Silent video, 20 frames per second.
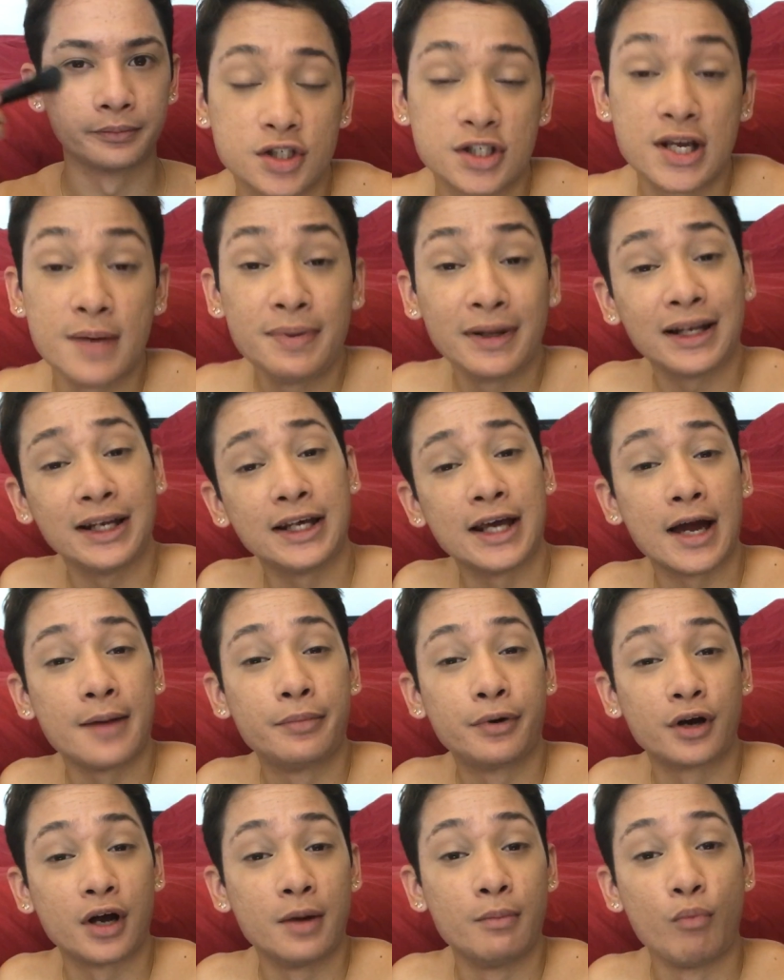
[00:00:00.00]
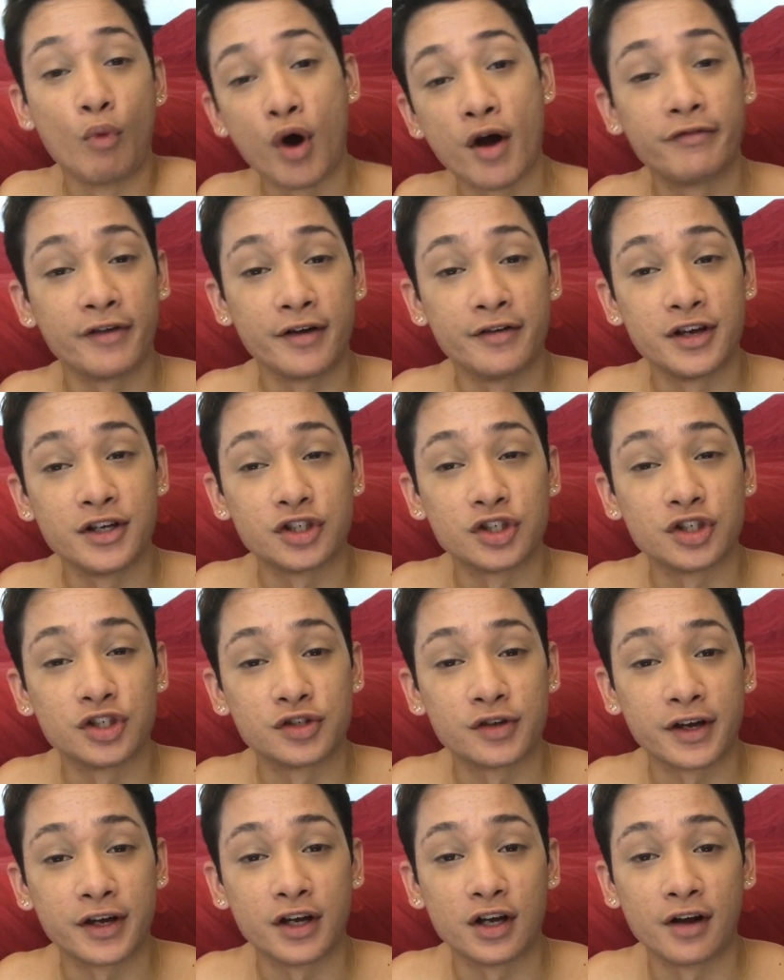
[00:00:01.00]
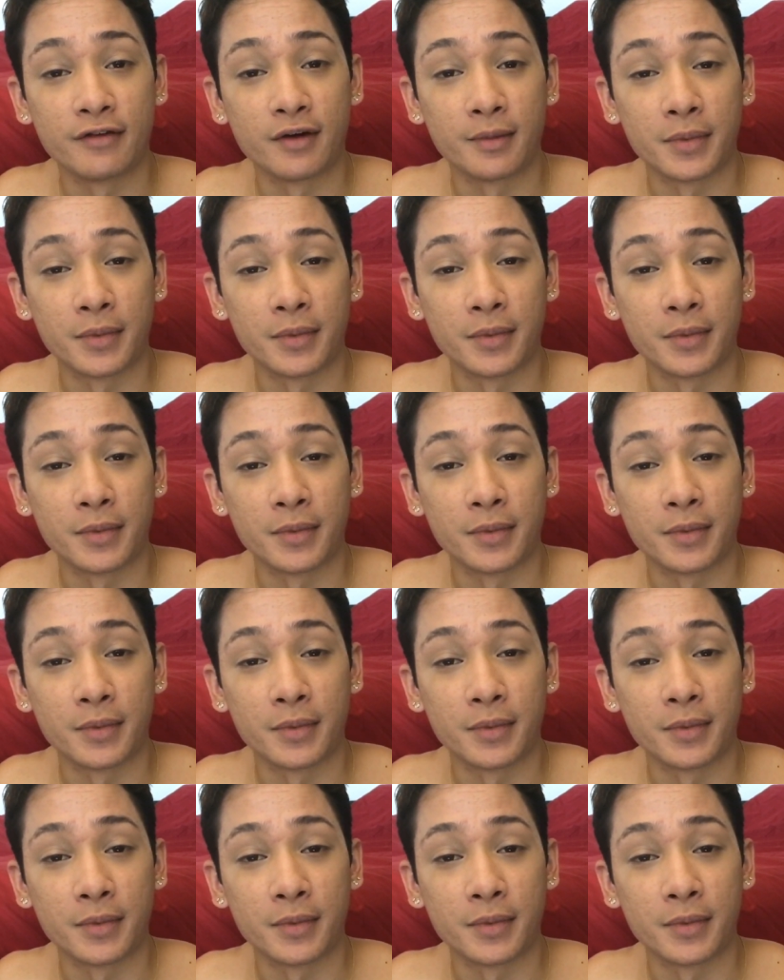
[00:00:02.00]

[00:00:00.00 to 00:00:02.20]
Typically, I put on more foundation so I can cover